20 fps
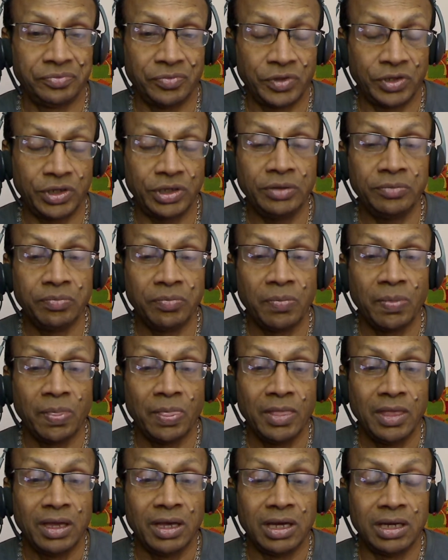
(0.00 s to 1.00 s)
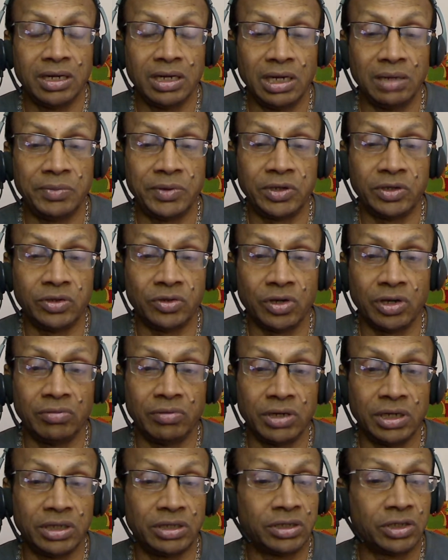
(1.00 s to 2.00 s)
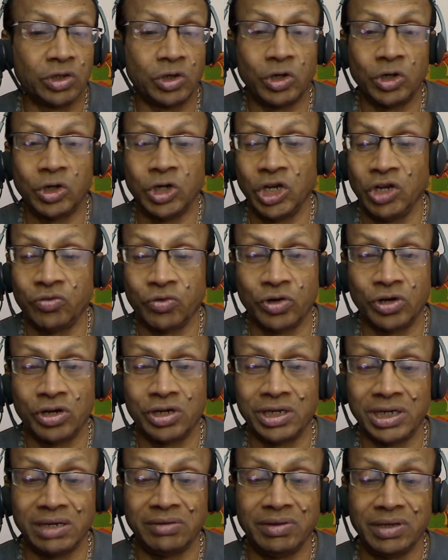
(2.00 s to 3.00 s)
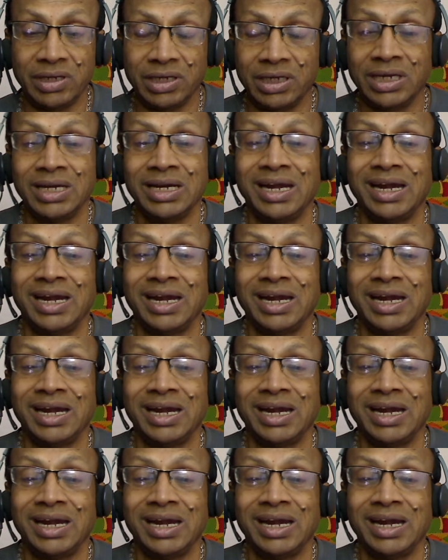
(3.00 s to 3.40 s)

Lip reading: Okay. NLP is always not default living,